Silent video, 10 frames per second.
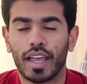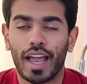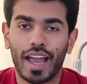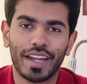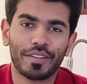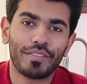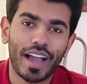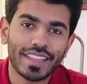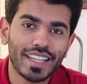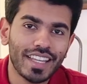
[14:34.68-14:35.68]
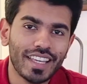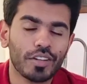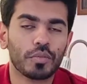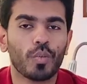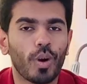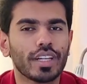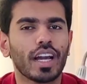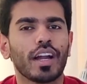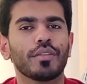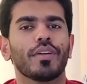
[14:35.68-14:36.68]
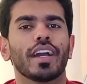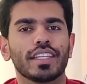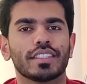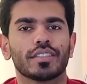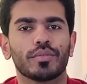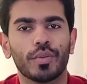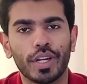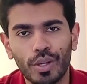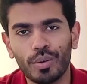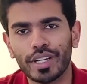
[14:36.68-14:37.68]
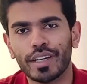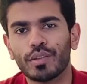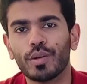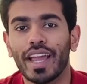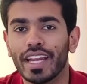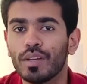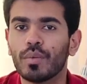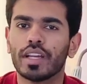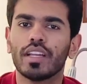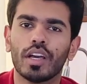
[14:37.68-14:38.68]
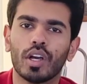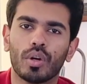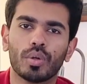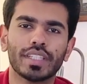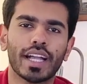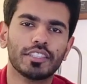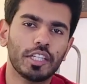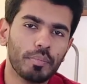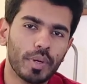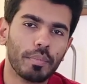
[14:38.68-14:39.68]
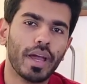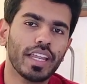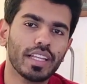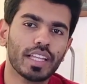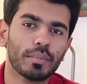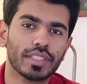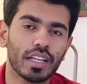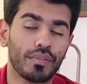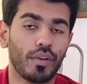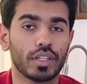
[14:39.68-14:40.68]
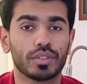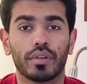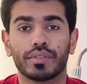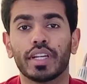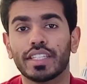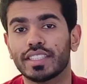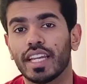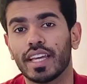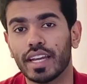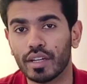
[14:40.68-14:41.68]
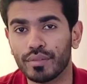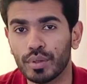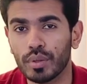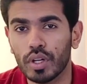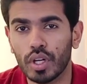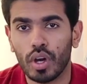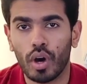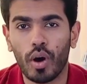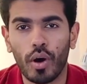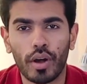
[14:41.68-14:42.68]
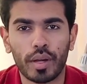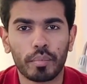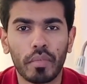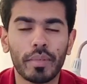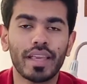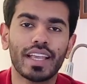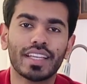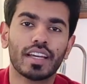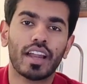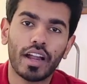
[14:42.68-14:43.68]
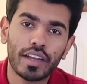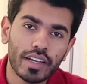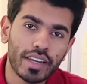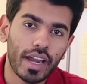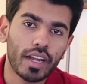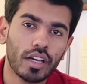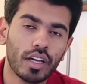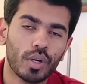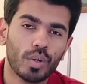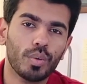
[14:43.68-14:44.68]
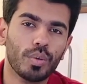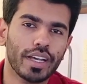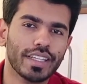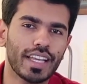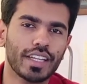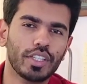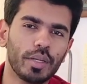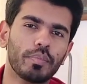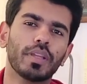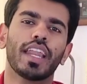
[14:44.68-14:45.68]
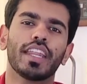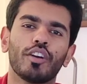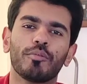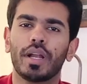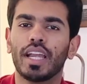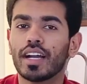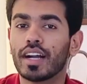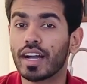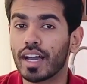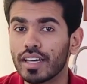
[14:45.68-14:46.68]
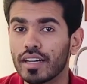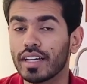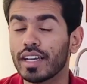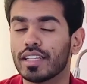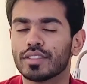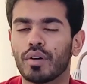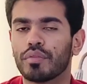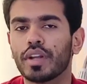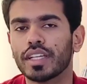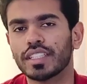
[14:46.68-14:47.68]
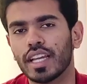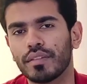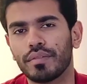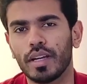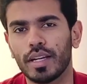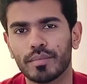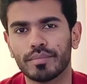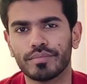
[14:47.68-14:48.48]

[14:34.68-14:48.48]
And finally, what advice would you give to anyone who's actually preparing themselves for a software engineering interview, or maybe is an undergrad who is actually planning on building a career in the software engineering field?